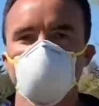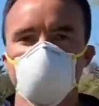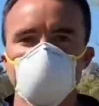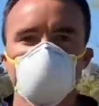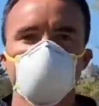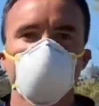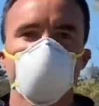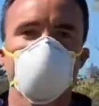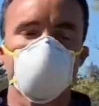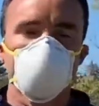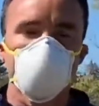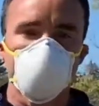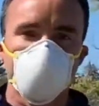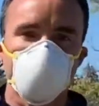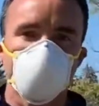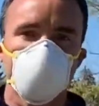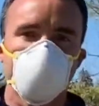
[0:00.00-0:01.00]
when you start
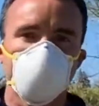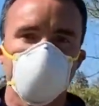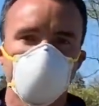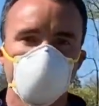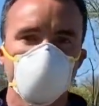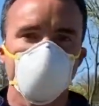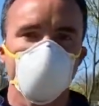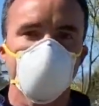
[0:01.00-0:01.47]
talking about